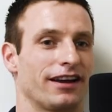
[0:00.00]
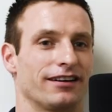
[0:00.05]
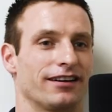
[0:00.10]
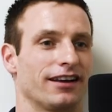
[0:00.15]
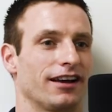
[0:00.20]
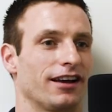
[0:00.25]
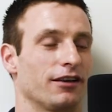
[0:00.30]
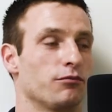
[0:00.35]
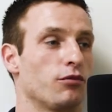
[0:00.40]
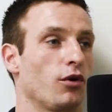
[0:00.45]

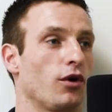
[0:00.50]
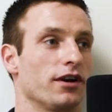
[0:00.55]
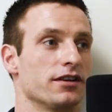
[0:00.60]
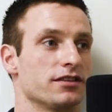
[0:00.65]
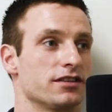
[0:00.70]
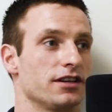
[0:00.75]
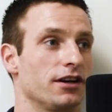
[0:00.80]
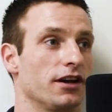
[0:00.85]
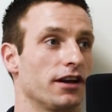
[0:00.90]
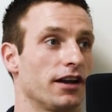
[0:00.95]
and uh,
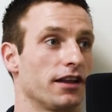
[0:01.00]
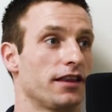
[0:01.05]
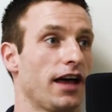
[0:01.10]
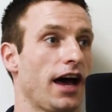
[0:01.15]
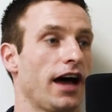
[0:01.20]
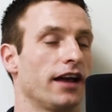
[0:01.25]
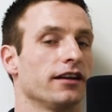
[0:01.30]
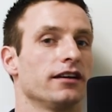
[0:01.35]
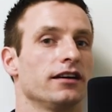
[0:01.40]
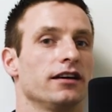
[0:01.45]
boy, is he good
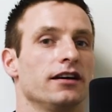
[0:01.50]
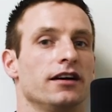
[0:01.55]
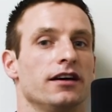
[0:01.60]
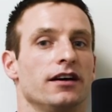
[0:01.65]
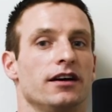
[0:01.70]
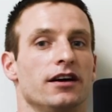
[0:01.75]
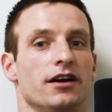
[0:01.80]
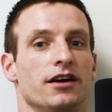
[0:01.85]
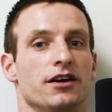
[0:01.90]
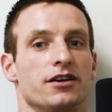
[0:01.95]
at that.
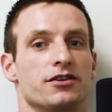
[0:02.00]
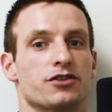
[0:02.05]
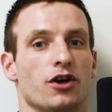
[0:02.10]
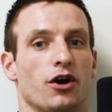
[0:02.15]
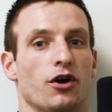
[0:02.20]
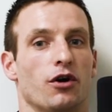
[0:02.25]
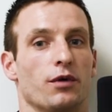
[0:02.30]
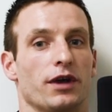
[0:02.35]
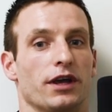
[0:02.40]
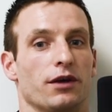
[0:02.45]

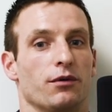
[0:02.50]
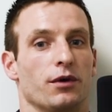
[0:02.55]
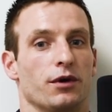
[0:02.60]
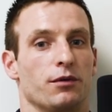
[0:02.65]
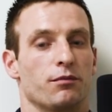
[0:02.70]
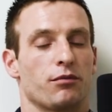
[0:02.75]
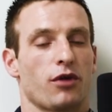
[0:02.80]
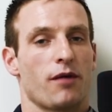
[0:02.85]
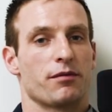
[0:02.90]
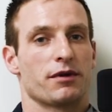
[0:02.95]
So we
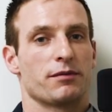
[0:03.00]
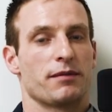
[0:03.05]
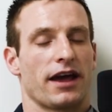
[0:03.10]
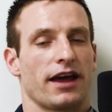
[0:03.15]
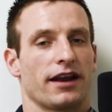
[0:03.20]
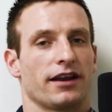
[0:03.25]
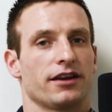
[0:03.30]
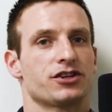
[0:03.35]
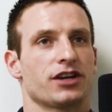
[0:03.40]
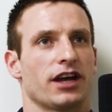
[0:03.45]
would property
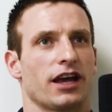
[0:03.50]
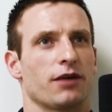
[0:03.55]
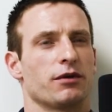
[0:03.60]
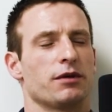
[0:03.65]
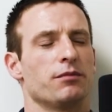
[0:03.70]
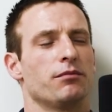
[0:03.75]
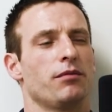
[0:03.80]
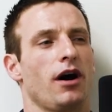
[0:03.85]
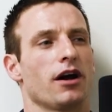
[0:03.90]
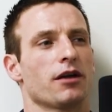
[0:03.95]
manage,
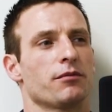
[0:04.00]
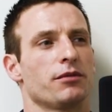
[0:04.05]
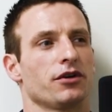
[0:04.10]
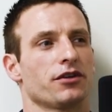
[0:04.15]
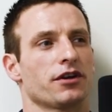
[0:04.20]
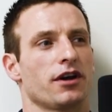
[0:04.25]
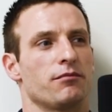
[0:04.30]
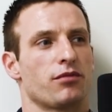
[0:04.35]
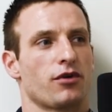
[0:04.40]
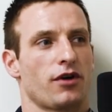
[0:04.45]
and we bought a
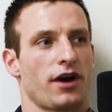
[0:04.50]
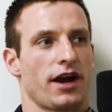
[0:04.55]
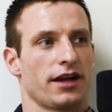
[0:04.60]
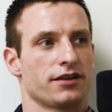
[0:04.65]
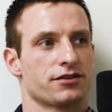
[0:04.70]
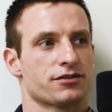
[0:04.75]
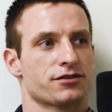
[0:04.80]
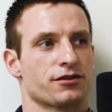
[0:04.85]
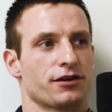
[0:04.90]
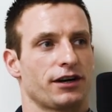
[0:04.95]
building on
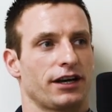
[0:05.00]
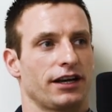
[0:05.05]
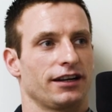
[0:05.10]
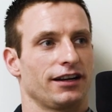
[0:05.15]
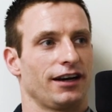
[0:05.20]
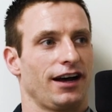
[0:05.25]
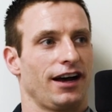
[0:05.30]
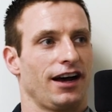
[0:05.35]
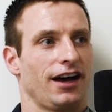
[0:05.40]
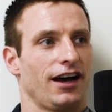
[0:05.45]
Brant
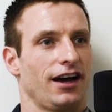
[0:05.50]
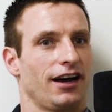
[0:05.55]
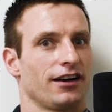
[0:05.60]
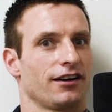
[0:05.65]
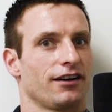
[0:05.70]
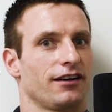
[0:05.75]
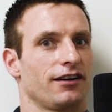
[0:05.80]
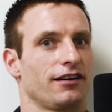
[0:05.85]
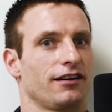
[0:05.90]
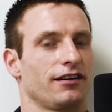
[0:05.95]
Street.
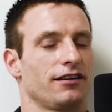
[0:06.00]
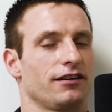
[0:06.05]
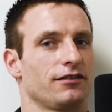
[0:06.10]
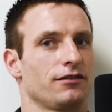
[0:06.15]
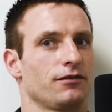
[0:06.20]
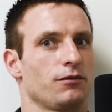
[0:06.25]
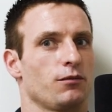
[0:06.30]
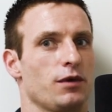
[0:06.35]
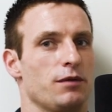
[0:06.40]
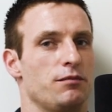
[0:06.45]
Uh,
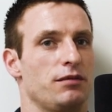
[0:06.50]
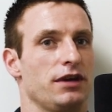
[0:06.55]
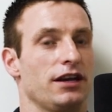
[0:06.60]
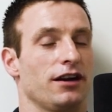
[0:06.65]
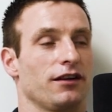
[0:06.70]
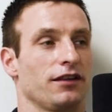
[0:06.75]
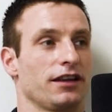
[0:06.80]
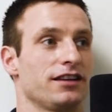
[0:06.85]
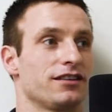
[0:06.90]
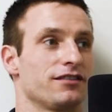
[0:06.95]
we
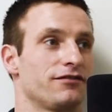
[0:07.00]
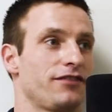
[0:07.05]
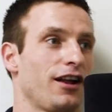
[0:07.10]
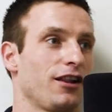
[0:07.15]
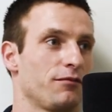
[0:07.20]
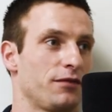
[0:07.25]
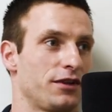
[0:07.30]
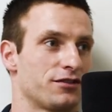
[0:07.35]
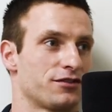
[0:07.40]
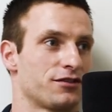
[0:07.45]
beat Elite
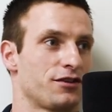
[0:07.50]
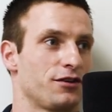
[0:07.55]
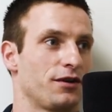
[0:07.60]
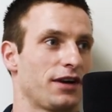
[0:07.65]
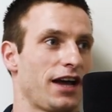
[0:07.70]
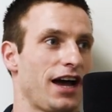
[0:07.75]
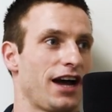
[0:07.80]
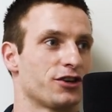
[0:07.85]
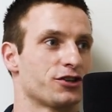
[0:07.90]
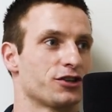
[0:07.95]
Developments
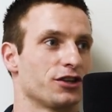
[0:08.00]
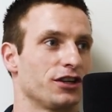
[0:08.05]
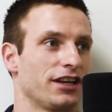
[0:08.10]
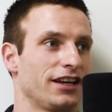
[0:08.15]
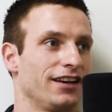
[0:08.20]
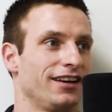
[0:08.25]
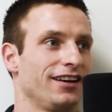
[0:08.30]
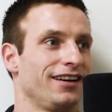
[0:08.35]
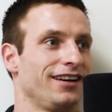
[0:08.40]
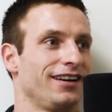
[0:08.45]
to it
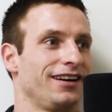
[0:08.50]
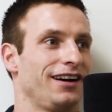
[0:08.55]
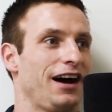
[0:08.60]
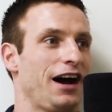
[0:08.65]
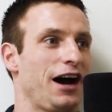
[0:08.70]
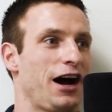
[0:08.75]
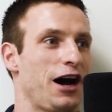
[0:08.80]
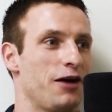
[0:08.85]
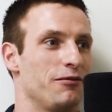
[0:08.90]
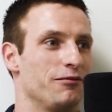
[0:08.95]
actually.
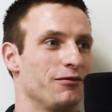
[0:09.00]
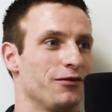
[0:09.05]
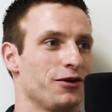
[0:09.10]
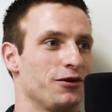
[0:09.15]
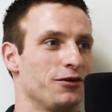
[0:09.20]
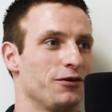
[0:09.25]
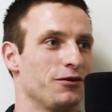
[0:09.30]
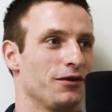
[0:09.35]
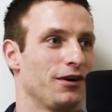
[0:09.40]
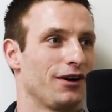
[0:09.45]
Okay. Um,
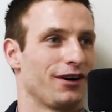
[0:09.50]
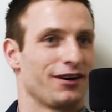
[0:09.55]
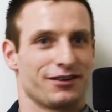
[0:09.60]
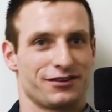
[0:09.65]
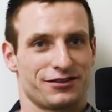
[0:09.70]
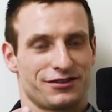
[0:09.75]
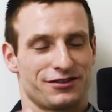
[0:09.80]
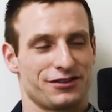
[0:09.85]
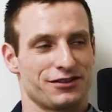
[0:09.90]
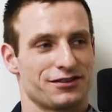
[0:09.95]
who
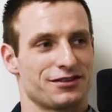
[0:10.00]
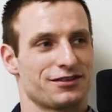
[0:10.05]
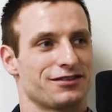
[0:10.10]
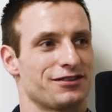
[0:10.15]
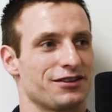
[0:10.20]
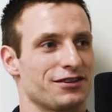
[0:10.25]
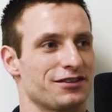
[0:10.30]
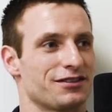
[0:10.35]
are just